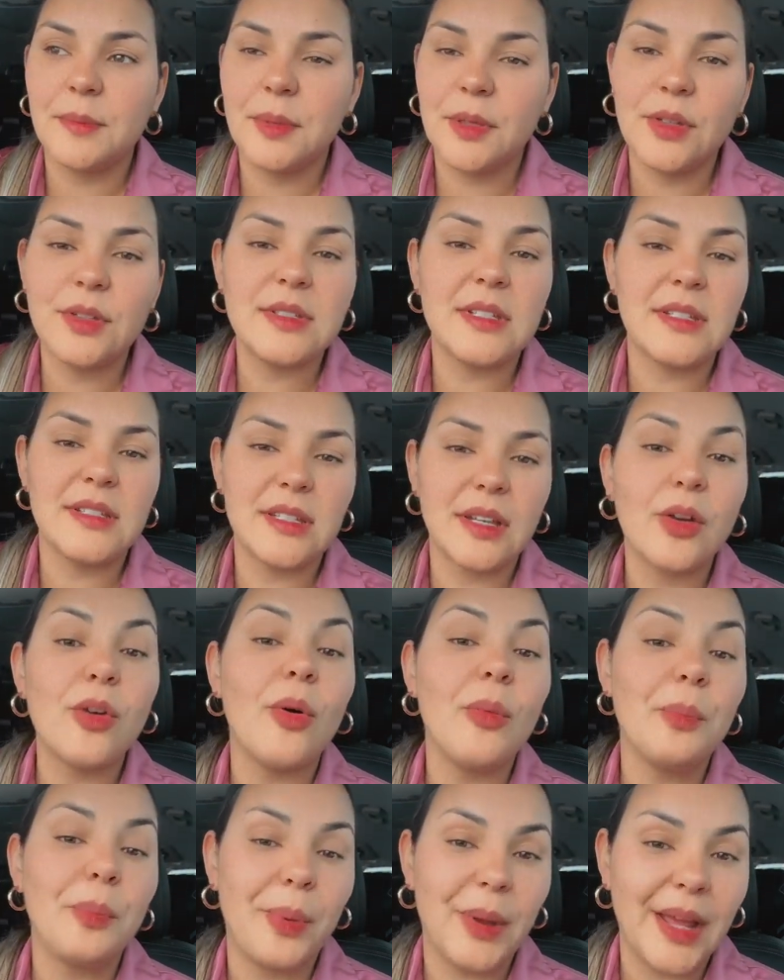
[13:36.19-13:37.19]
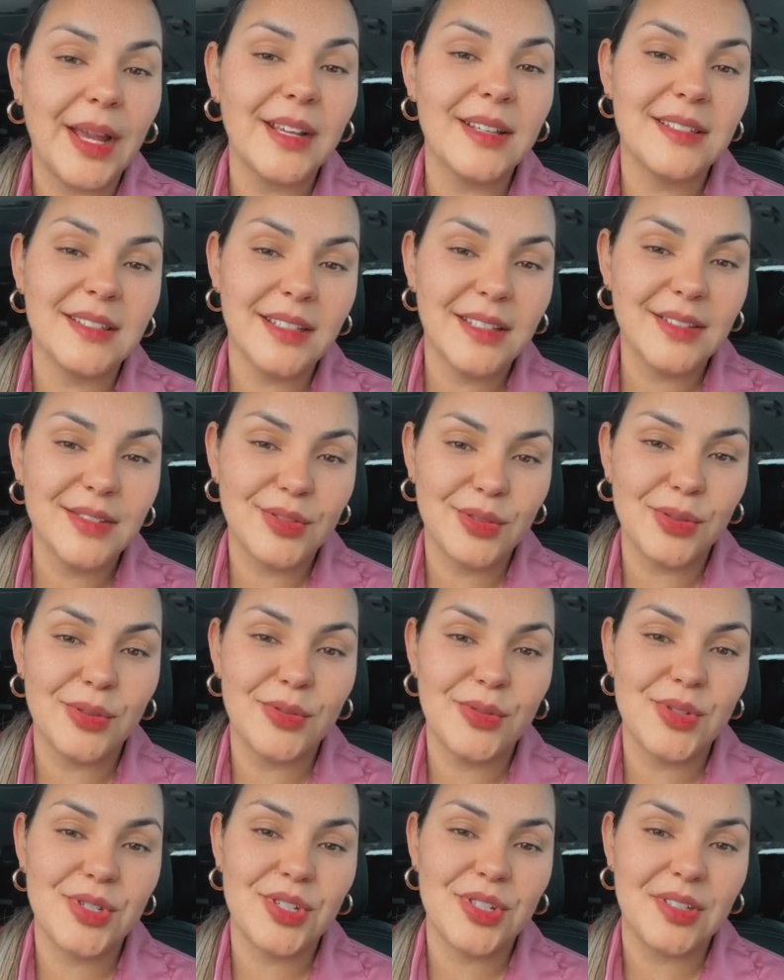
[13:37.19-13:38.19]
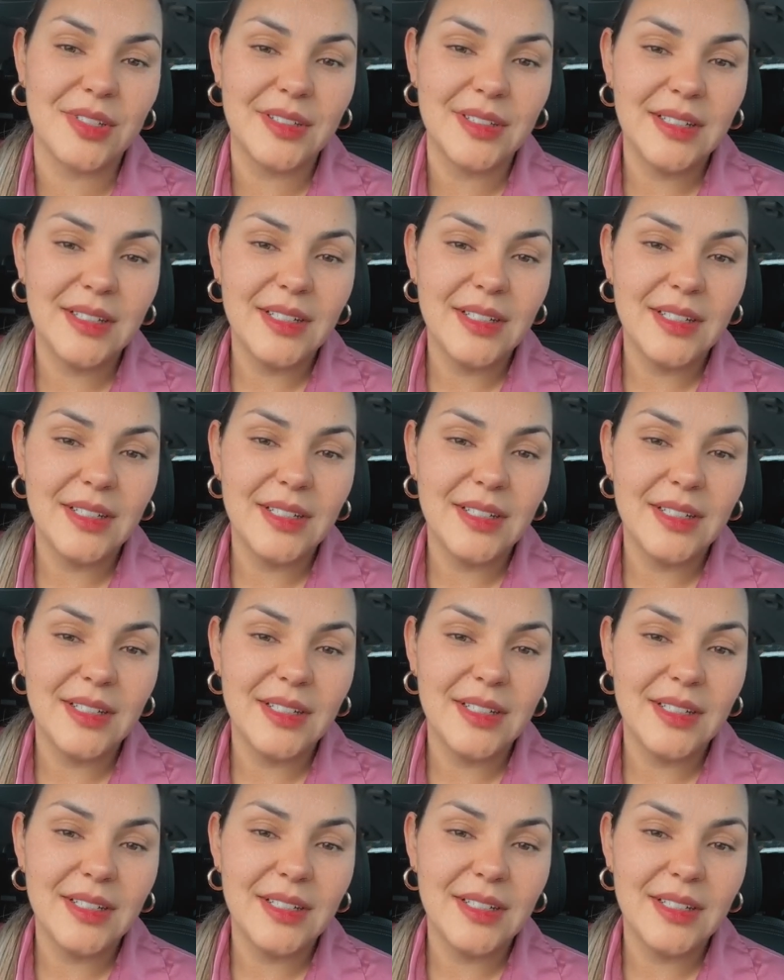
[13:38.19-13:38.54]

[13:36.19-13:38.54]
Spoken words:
because it's a complex solution